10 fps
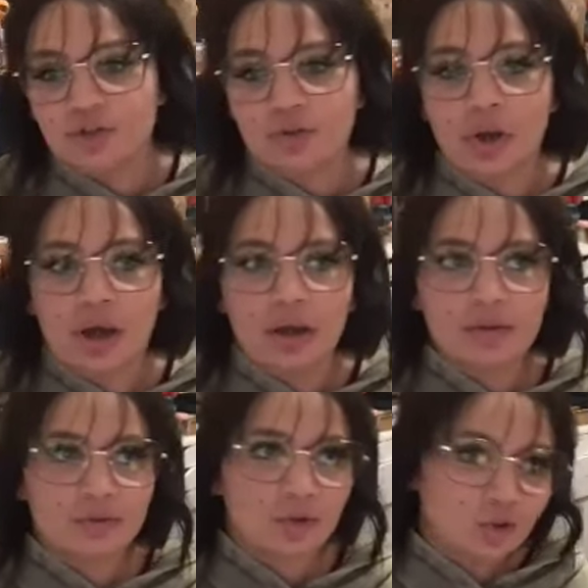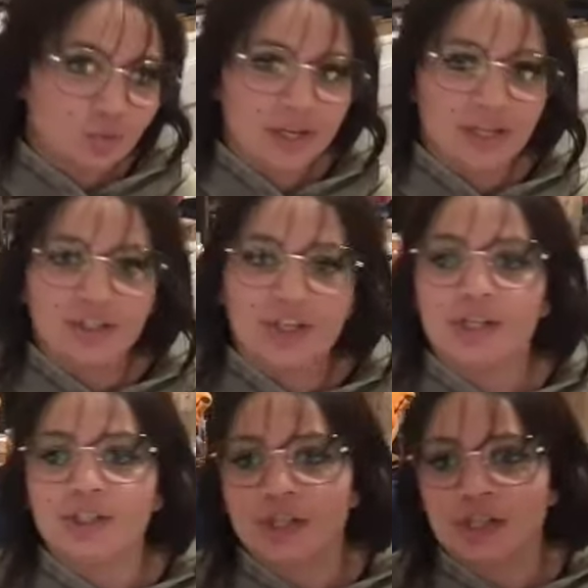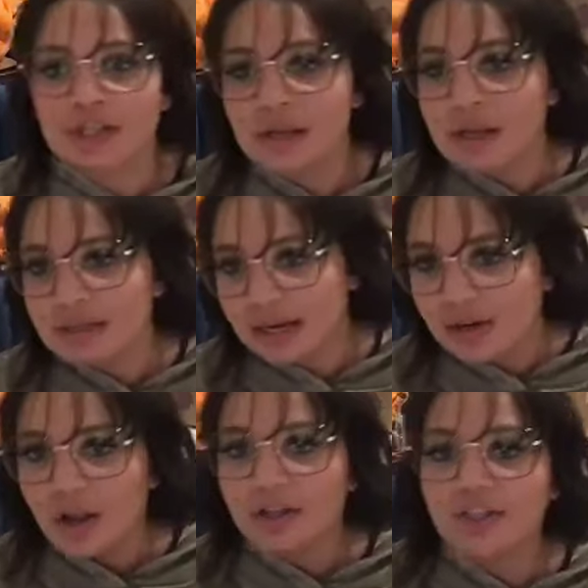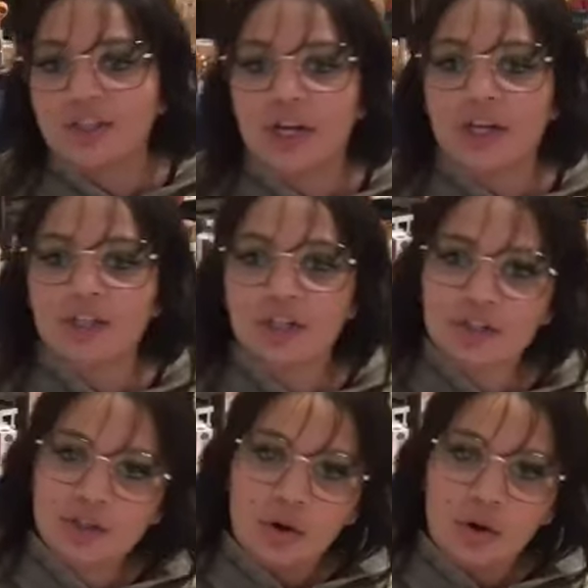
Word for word: So uh, social media changes, technology changes.